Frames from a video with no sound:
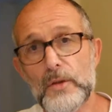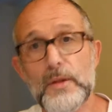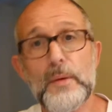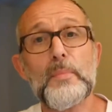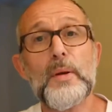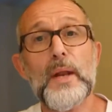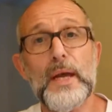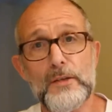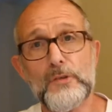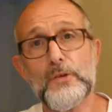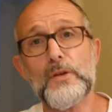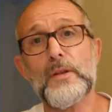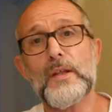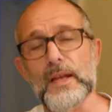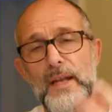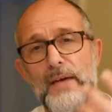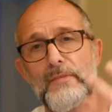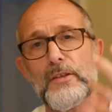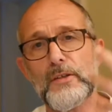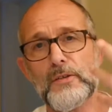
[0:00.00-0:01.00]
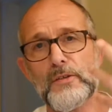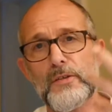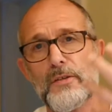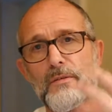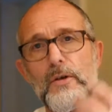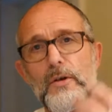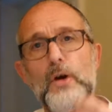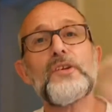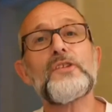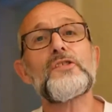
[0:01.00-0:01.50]
planes, other levels,
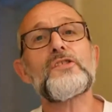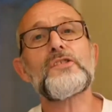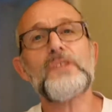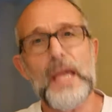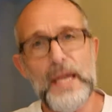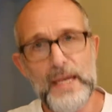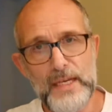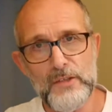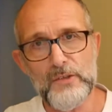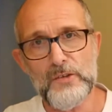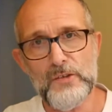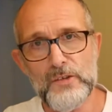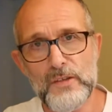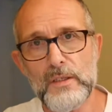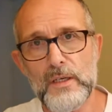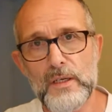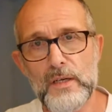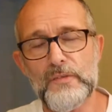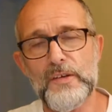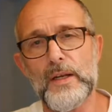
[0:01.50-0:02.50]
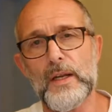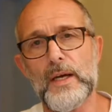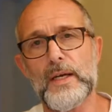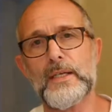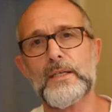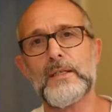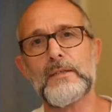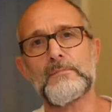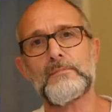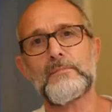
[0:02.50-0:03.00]
other states, if you
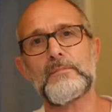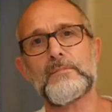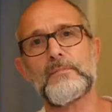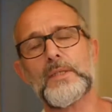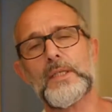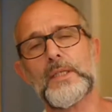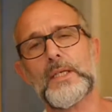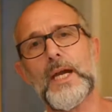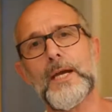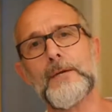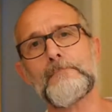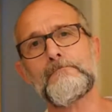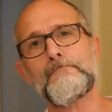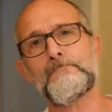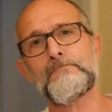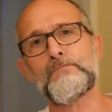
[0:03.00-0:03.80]
like. Okay,